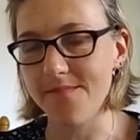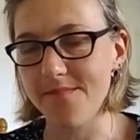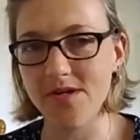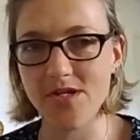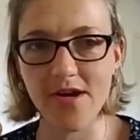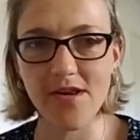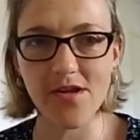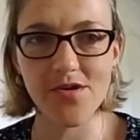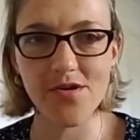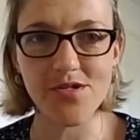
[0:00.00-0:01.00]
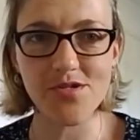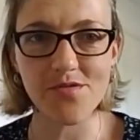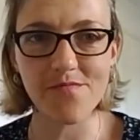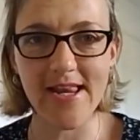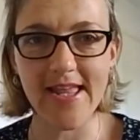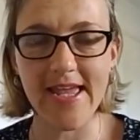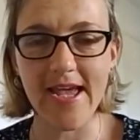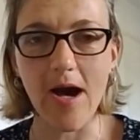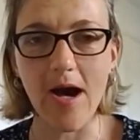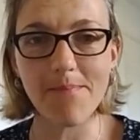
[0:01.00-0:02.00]
China could really
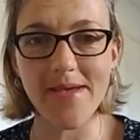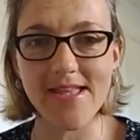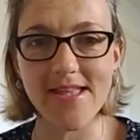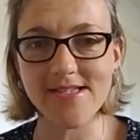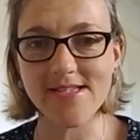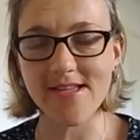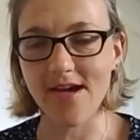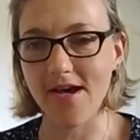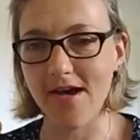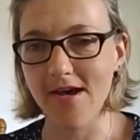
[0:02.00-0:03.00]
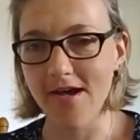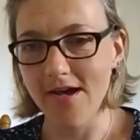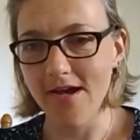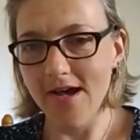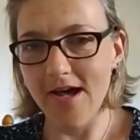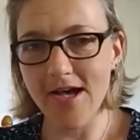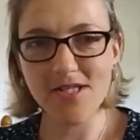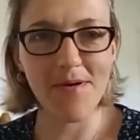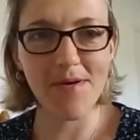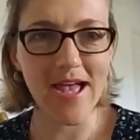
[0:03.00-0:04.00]
up its, I
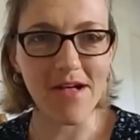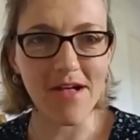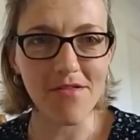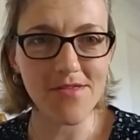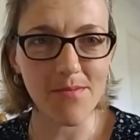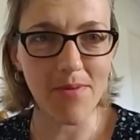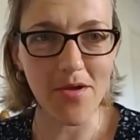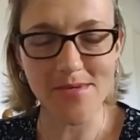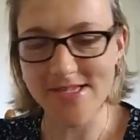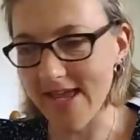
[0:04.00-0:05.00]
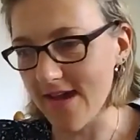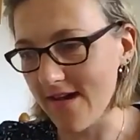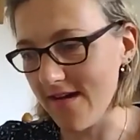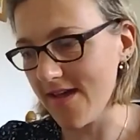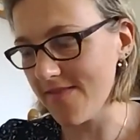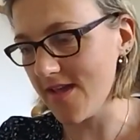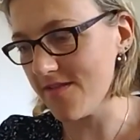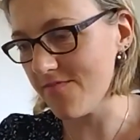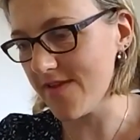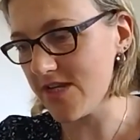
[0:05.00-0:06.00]
suppose, health diplomacy in the
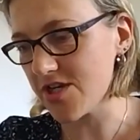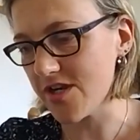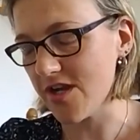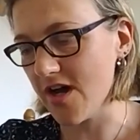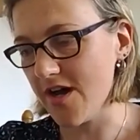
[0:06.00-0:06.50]
region.